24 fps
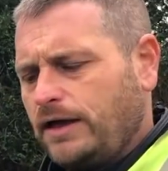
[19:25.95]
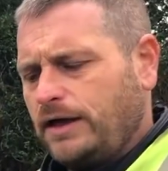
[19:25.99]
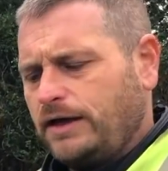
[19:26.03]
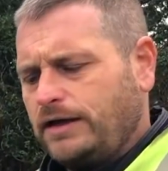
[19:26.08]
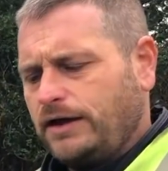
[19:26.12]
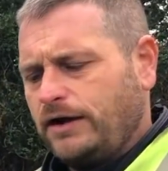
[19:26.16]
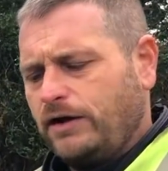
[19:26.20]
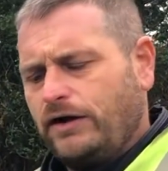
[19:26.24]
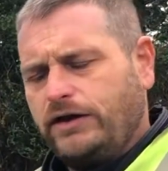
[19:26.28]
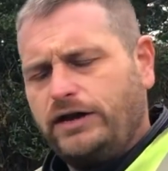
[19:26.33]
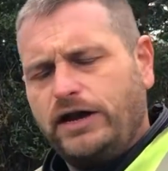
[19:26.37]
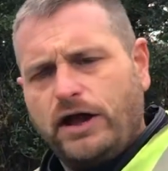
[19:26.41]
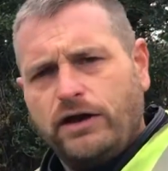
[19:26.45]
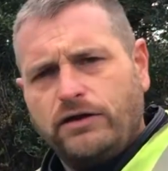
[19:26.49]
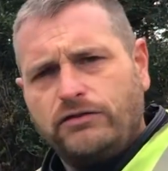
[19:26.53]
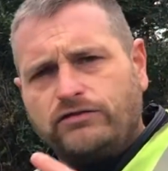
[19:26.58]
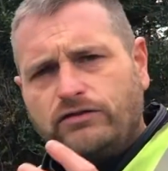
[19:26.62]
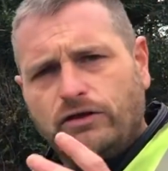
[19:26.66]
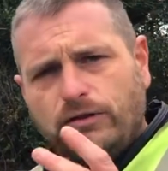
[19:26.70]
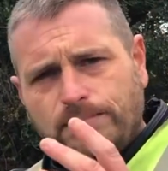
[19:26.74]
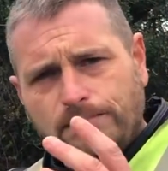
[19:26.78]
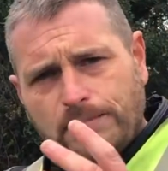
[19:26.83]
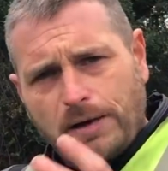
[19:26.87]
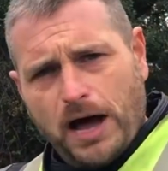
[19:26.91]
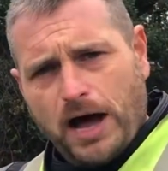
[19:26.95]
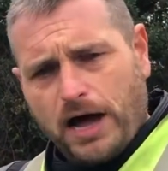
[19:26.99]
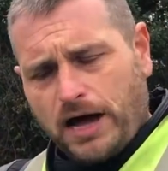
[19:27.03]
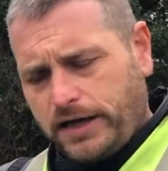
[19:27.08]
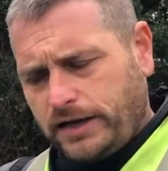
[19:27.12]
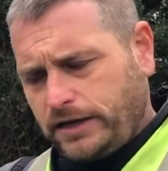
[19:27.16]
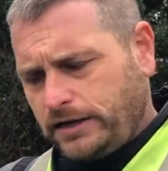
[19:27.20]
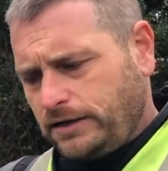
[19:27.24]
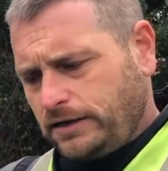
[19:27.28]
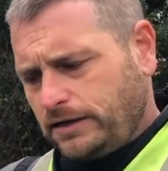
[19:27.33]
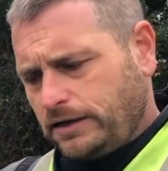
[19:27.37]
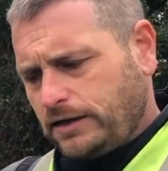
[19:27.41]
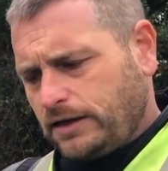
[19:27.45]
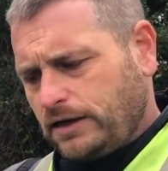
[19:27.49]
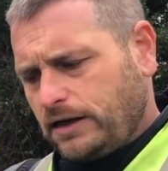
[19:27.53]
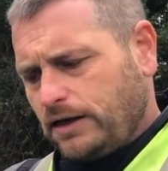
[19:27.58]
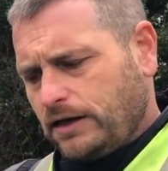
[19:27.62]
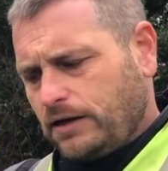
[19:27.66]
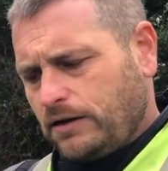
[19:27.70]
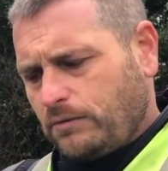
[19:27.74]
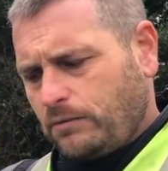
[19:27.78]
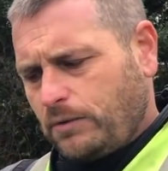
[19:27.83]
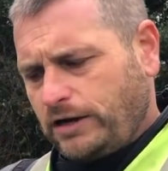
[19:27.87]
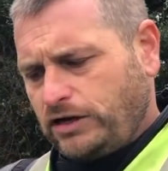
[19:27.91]
Now I noticed on mine,
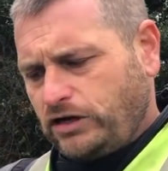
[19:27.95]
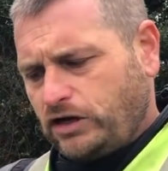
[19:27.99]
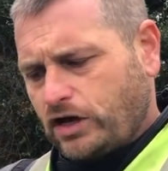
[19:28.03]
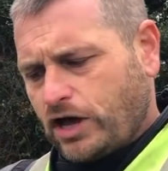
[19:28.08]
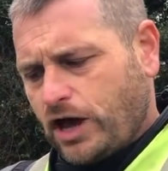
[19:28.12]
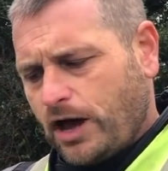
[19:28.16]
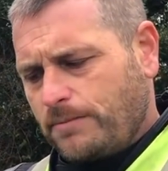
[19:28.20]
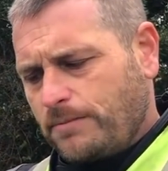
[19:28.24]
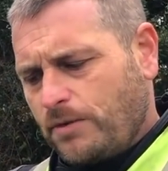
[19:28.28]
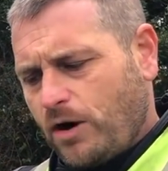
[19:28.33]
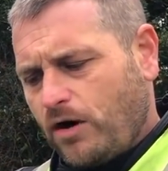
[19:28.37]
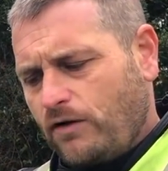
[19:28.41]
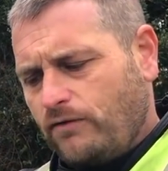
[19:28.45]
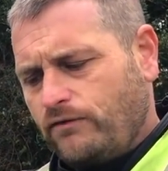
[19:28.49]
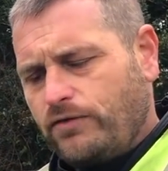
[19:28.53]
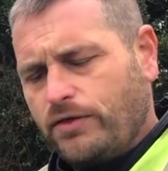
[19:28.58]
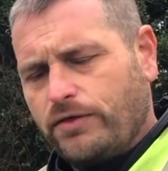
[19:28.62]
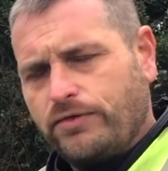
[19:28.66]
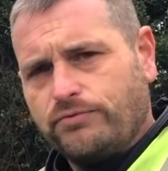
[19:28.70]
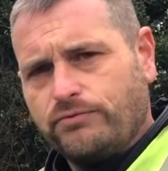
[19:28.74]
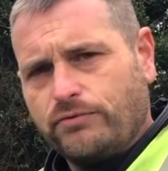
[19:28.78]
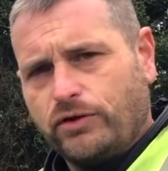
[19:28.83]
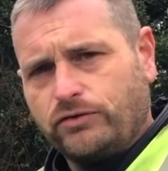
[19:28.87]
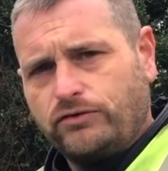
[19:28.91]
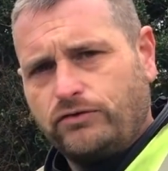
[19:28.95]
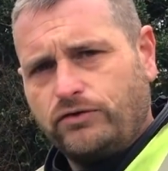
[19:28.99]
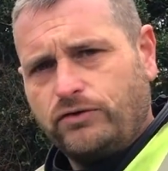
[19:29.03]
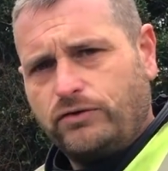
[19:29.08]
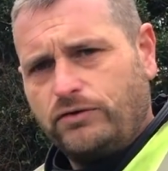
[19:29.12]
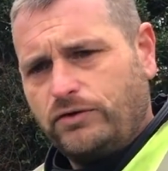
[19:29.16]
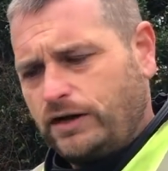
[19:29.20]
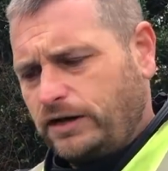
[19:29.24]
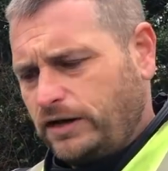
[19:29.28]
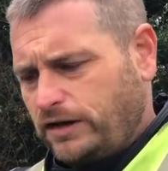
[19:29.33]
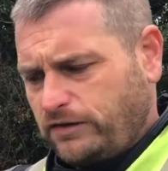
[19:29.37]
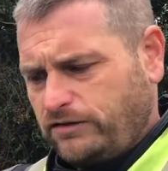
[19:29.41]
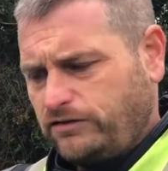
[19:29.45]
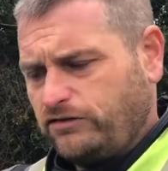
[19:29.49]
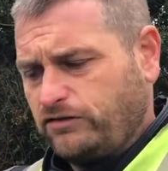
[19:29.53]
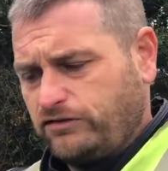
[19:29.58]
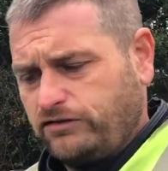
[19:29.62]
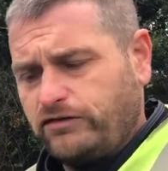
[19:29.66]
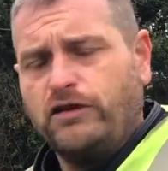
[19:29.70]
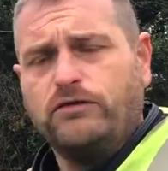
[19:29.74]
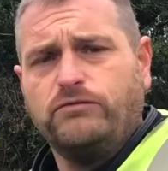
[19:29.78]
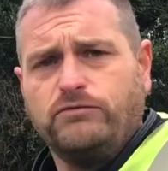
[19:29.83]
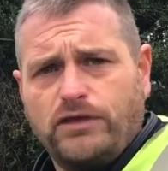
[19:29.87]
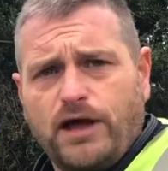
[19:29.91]
when you come off the throttle, and just
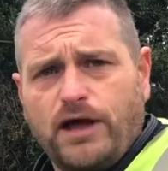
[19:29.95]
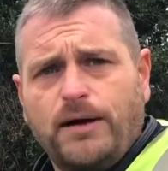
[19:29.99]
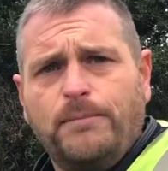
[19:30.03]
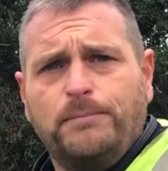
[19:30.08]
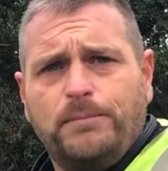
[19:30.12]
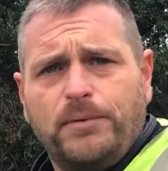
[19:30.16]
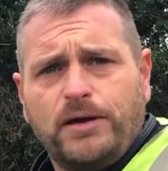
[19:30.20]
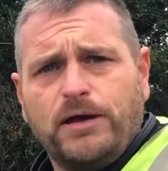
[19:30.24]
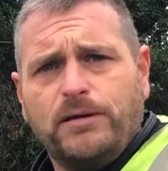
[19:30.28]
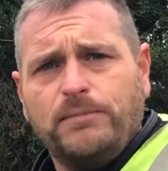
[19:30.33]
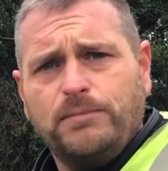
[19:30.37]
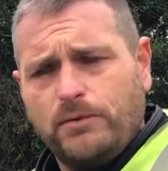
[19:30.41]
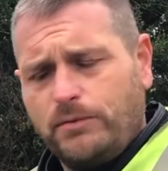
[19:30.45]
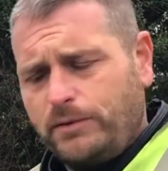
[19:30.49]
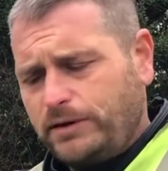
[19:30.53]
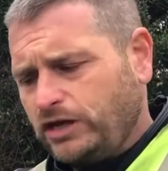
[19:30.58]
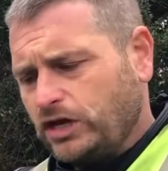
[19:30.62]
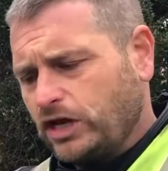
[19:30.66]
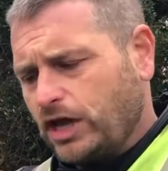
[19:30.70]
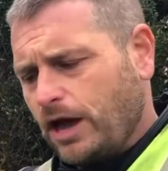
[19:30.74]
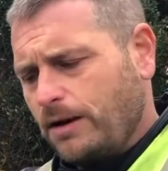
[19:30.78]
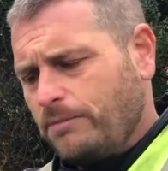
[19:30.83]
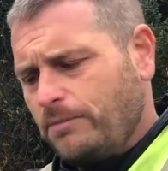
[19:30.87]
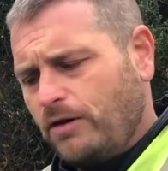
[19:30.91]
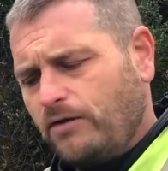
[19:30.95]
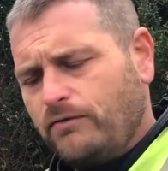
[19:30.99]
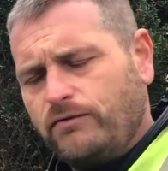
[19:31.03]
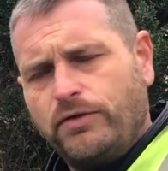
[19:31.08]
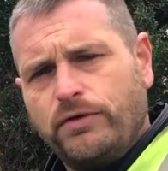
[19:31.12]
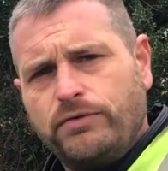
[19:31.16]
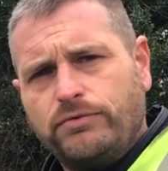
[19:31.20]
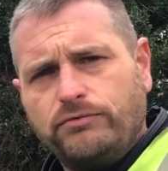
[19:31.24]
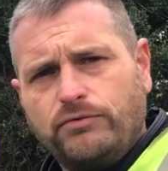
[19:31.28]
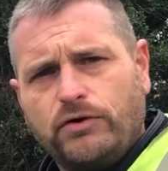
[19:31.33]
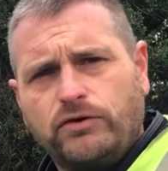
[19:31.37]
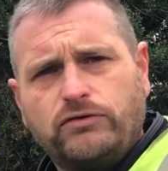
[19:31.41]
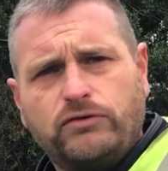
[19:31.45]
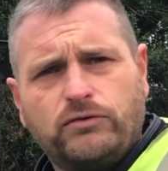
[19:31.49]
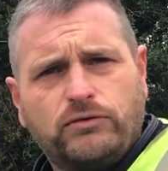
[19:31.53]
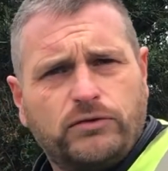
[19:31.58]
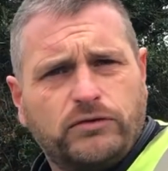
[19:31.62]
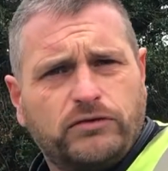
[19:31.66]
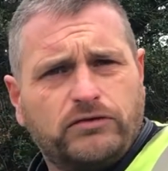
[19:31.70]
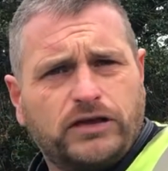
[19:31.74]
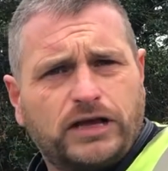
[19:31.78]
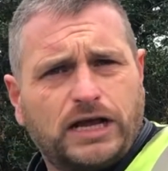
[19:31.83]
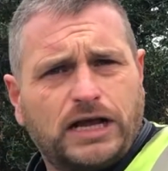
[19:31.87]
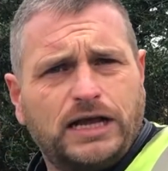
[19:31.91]
don't dump it, but when you come off the throttle,
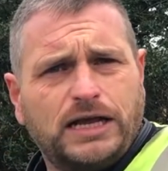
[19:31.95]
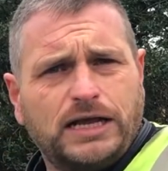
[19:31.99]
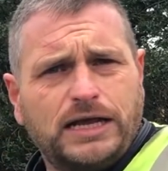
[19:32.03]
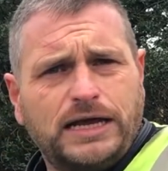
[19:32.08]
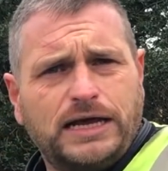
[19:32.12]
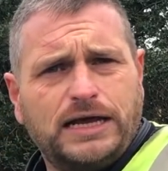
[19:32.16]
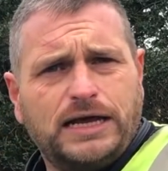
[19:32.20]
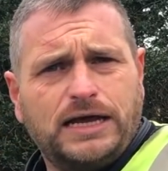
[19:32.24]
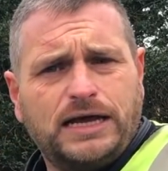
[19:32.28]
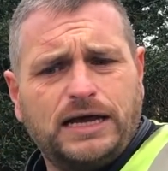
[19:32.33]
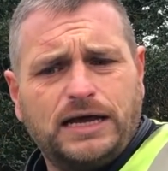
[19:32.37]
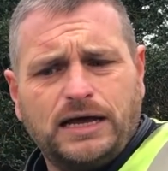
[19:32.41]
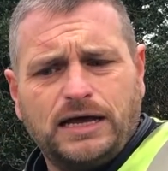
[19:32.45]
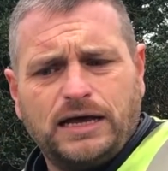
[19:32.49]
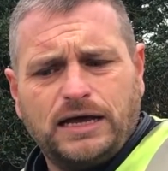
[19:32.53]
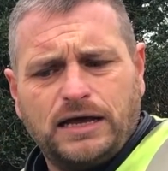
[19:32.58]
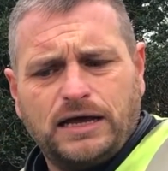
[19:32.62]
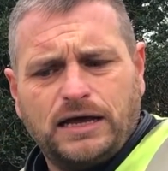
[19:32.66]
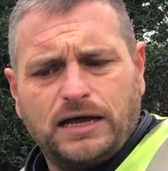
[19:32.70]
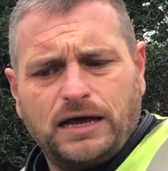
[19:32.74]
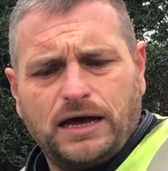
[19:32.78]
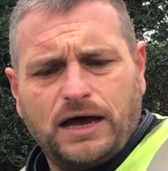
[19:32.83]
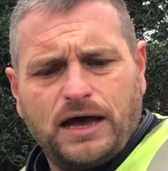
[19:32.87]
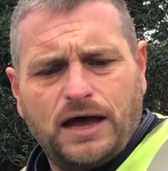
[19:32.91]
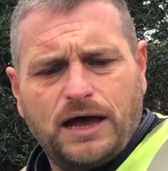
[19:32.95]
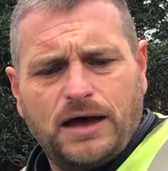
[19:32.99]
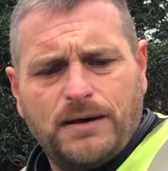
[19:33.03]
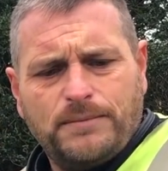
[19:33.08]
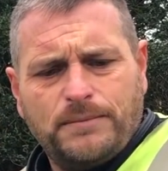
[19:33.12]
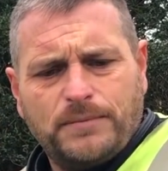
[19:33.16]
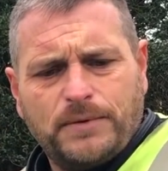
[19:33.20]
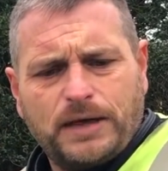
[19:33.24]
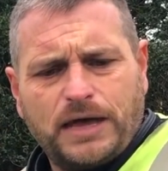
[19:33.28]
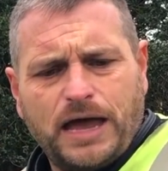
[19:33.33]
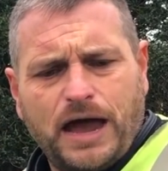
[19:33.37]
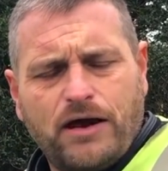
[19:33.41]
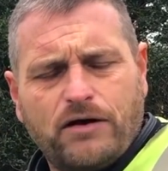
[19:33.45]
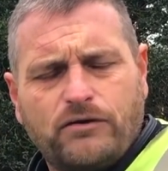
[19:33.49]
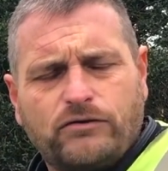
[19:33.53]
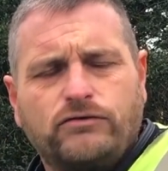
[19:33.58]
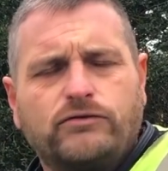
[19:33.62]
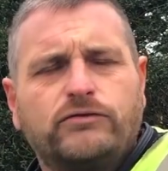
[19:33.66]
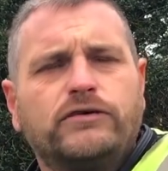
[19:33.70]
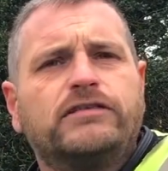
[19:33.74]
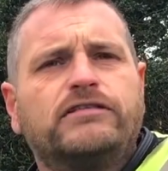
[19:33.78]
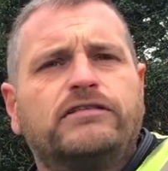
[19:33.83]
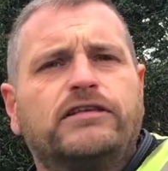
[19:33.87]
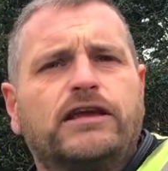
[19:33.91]
there's a clear
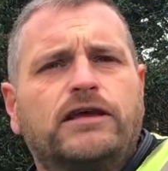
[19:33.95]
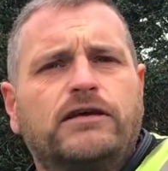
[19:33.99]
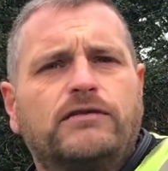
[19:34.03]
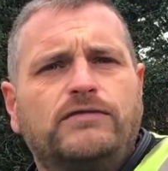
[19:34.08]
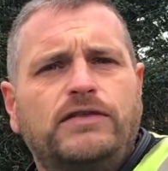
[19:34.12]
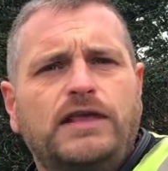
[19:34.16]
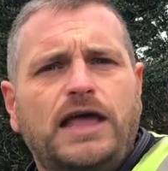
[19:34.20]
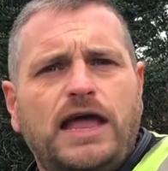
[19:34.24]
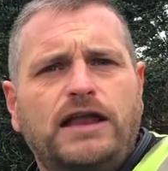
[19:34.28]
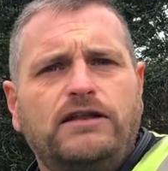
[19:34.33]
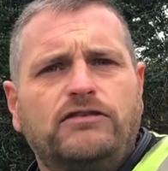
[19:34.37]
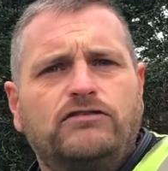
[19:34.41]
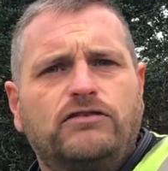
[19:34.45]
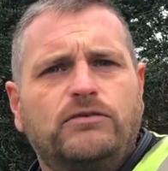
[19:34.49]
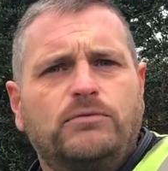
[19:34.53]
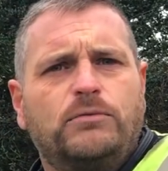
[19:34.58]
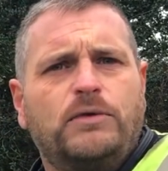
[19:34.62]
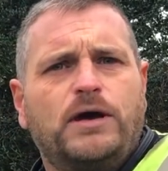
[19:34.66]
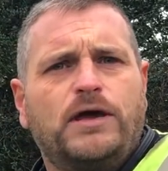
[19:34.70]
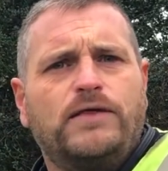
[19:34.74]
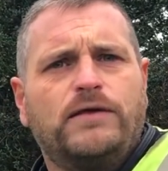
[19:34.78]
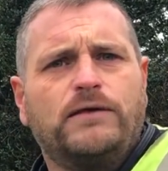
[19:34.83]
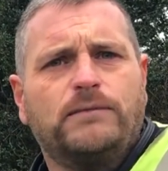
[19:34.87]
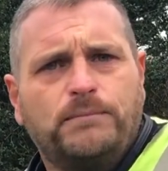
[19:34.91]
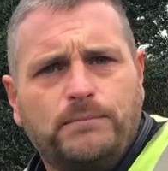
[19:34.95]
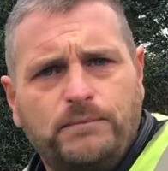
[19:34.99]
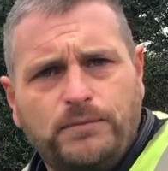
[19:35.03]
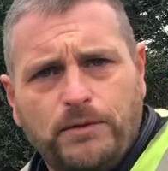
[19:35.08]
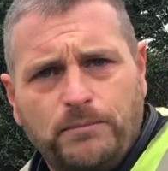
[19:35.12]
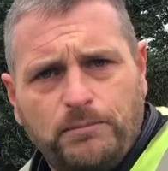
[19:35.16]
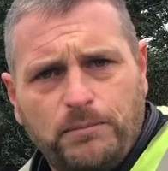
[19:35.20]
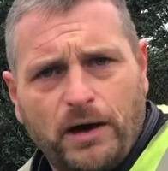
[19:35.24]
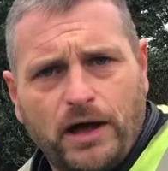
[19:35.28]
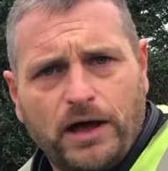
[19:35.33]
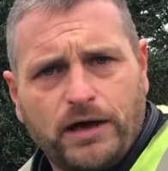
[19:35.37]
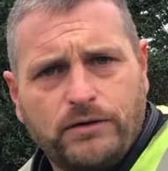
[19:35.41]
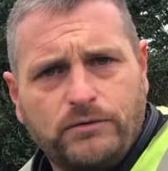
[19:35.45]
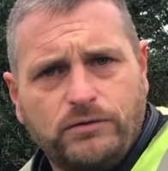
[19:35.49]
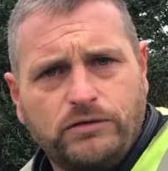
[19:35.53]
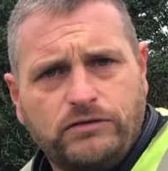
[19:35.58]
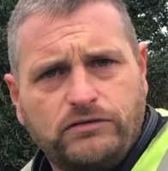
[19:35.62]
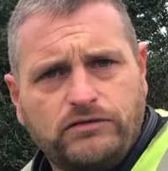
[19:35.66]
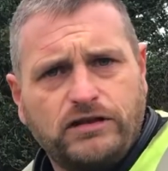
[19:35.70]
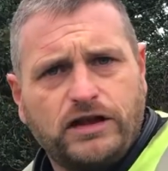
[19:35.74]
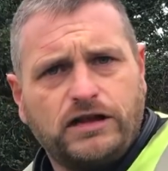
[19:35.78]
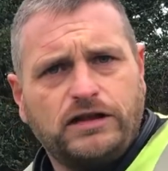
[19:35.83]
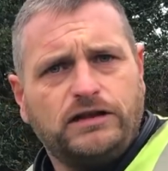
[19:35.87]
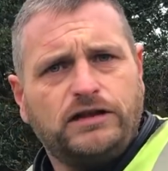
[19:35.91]
characteristic of the engine where the bike would
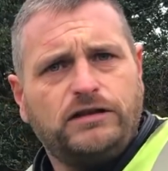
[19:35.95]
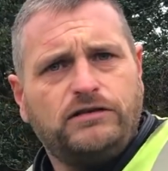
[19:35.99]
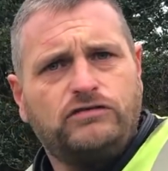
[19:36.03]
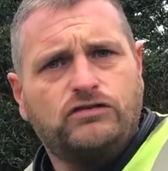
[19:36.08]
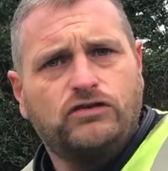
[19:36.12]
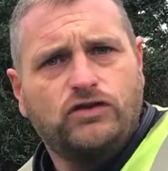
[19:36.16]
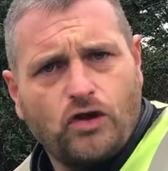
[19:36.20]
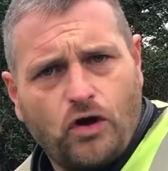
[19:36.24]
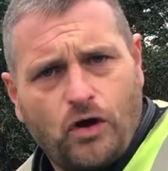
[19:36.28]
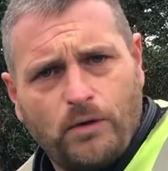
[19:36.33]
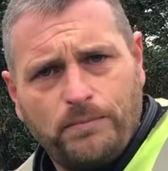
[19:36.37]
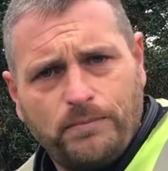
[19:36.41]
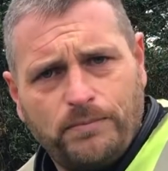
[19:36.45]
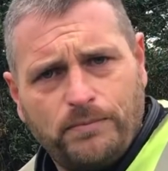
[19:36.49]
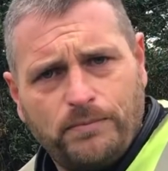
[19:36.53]
suddenly stop,